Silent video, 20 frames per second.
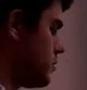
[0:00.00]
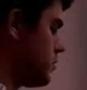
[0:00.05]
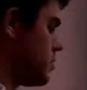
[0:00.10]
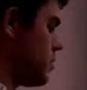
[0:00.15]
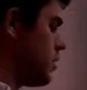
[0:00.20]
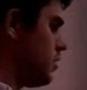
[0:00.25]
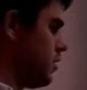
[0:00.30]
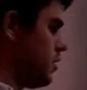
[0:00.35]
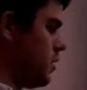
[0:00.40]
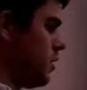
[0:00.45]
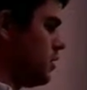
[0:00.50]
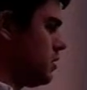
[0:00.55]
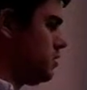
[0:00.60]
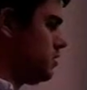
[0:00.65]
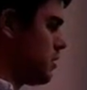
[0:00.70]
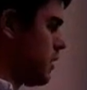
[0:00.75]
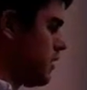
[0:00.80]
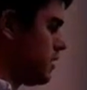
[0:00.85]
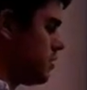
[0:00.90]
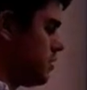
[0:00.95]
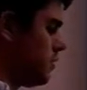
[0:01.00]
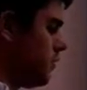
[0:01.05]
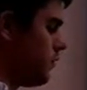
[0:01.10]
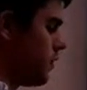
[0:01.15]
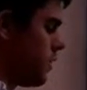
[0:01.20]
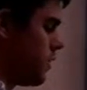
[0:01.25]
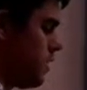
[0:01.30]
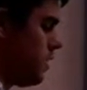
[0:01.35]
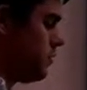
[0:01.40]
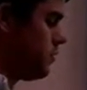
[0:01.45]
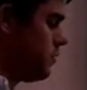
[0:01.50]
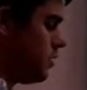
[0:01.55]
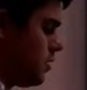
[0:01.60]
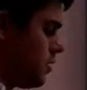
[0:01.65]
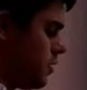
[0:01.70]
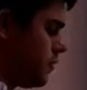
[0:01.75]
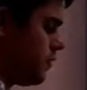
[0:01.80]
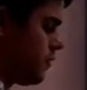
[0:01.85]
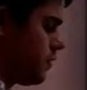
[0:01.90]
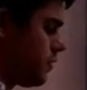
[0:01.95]
So the expected
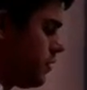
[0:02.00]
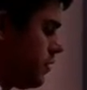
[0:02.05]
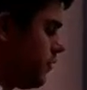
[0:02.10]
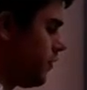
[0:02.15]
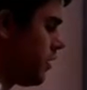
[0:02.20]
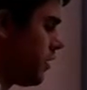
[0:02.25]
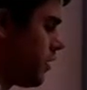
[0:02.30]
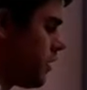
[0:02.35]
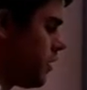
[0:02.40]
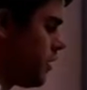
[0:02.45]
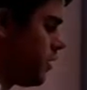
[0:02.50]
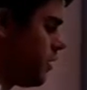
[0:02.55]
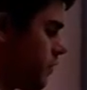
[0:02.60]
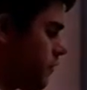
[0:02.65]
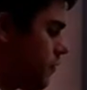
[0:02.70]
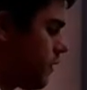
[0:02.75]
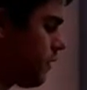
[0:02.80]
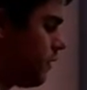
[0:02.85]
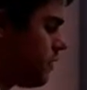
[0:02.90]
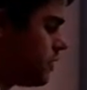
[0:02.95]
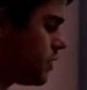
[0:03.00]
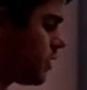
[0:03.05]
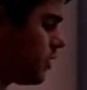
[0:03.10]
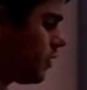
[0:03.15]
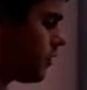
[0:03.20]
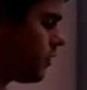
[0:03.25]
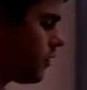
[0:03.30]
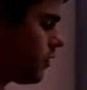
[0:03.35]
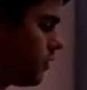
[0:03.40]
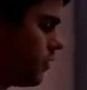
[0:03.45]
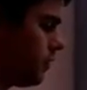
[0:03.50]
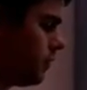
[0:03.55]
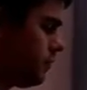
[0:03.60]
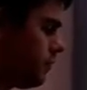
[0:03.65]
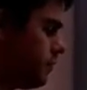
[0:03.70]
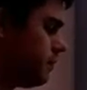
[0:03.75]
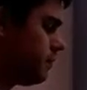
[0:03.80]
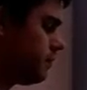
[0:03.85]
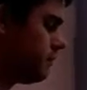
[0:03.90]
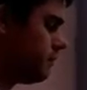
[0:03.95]
values of the ith row jth
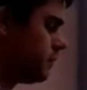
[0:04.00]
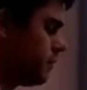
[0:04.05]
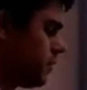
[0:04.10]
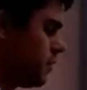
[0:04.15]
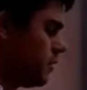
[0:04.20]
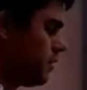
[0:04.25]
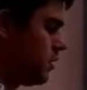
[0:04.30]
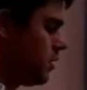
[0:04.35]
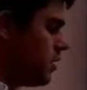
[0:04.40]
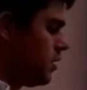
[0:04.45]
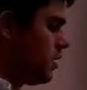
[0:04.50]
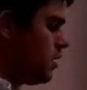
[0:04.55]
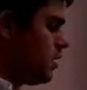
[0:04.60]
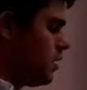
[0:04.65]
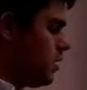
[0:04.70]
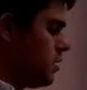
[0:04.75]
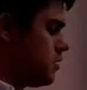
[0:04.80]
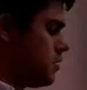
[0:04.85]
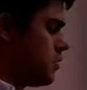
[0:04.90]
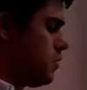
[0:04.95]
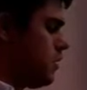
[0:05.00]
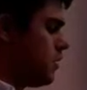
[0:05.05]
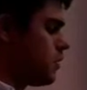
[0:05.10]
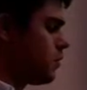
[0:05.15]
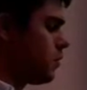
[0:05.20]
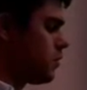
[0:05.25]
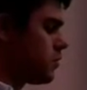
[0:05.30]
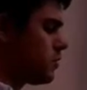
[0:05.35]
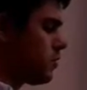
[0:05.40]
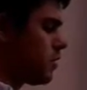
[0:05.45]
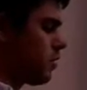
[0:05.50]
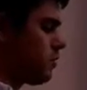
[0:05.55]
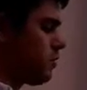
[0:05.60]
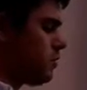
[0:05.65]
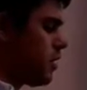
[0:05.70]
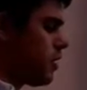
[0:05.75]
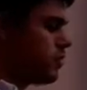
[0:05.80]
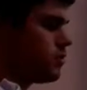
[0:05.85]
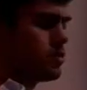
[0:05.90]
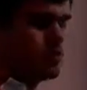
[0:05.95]
column is equal to the
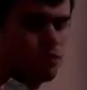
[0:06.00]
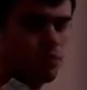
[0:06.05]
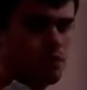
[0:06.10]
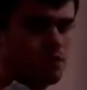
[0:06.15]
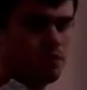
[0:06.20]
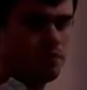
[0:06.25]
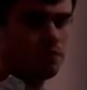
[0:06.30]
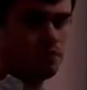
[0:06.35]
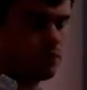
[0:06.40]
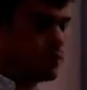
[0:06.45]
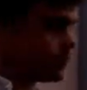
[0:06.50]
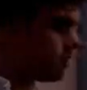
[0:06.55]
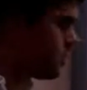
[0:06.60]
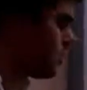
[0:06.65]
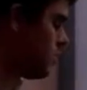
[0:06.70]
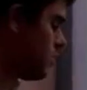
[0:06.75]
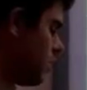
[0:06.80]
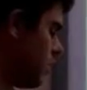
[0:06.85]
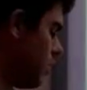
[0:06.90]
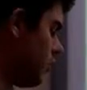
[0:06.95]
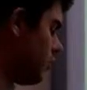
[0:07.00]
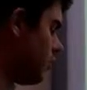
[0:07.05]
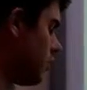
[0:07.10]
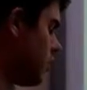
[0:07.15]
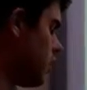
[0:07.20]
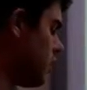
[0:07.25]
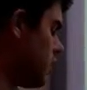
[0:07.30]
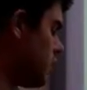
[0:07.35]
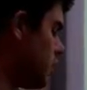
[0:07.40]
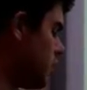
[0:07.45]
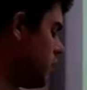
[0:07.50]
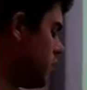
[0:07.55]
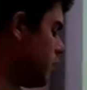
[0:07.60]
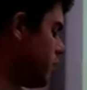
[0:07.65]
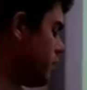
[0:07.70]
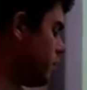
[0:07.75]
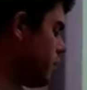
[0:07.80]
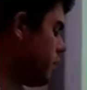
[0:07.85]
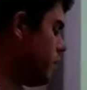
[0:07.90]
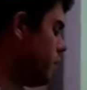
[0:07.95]
row sum of the
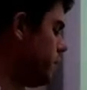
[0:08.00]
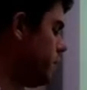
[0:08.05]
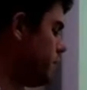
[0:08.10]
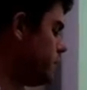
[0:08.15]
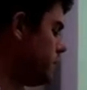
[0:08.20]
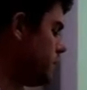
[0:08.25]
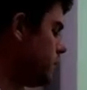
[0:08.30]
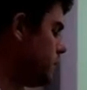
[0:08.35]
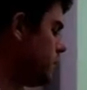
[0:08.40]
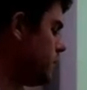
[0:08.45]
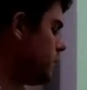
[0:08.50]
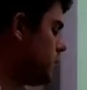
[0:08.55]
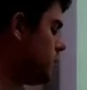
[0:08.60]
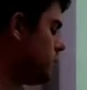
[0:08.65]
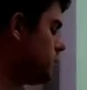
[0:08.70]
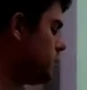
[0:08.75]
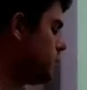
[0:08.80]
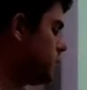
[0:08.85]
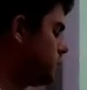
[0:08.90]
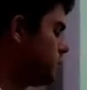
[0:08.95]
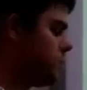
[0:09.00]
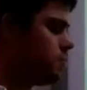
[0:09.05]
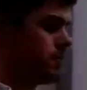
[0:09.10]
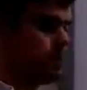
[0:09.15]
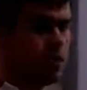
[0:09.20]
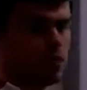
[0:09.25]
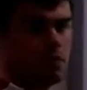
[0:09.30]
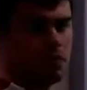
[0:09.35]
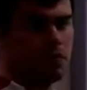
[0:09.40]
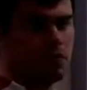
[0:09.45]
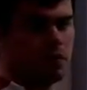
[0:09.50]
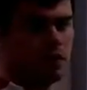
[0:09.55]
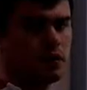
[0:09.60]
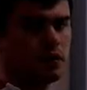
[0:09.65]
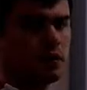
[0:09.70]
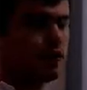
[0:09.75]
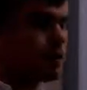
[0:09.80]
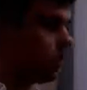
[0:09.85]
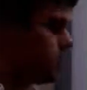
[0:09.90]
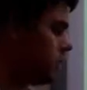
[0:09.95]
ith row multiplied by
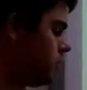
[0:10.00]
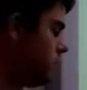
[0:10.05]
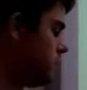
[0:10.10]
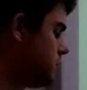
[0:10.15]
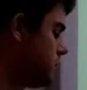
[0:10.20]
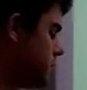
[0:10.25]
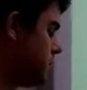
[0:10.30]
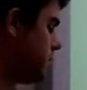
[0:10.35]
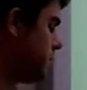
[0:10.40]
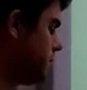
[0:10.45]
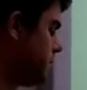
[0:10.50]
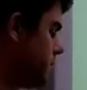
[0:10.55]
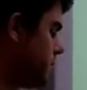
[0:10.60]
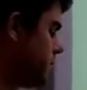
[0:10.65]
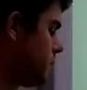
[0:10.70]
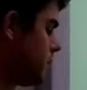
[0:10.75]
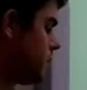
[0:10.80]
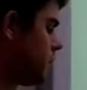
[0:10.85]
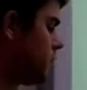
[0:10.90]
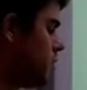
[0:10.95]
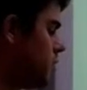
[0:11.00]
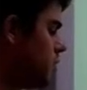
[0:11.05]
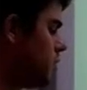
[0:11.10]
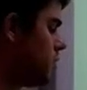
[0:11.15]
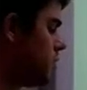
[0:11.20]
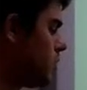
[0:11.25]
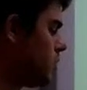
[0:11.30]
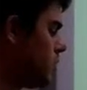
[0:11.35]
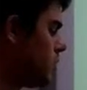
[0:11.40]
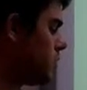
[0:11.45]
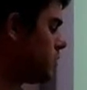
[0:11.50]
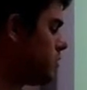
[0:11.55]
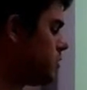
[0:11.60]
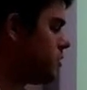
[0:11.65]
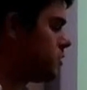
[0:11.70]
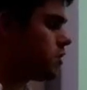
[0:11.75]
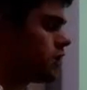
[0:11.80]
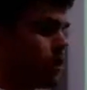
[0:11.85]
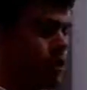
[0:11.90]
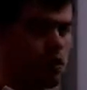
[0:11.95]
the column sum of the
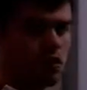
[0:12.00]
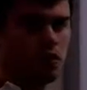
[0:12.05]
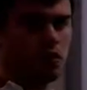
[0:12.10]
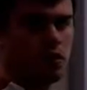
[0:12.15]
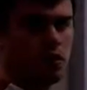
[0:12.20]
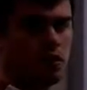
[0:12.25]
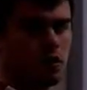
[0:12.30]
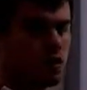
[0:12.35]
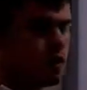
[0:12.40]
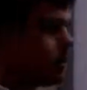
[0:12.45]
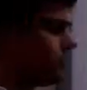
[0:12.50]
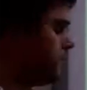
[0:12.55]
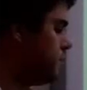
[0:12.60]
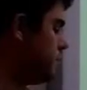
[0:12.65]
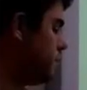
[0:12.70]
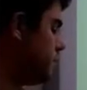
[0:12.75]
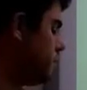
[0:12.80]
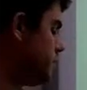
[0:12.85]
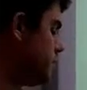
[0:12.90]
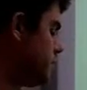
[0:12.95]
jth column.